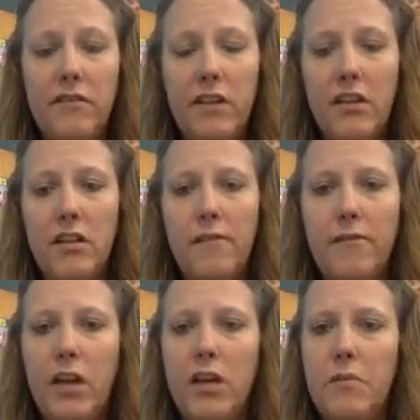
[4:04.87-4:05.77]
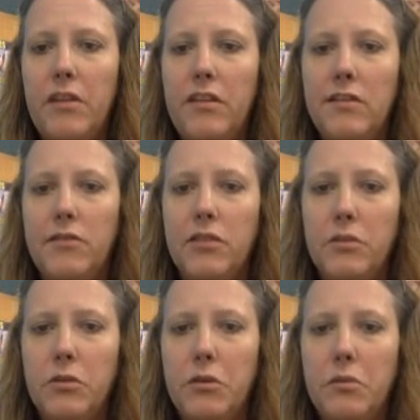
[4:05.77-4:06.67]
now that you've thought about the difference
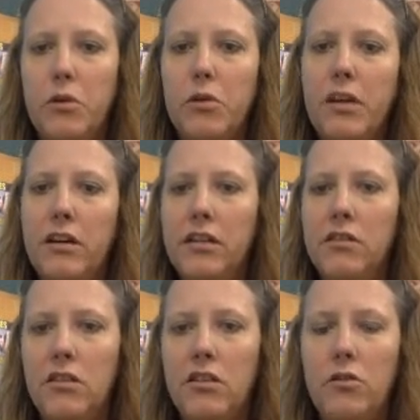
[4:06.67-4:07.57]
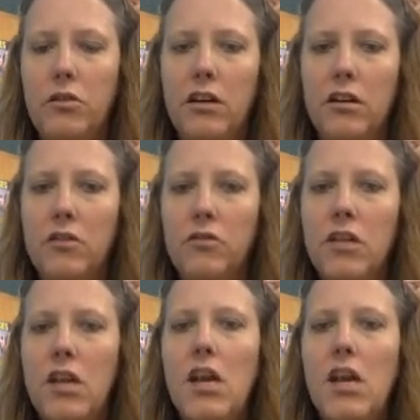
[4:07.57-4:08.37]
between prokaryotes and eukaryotes,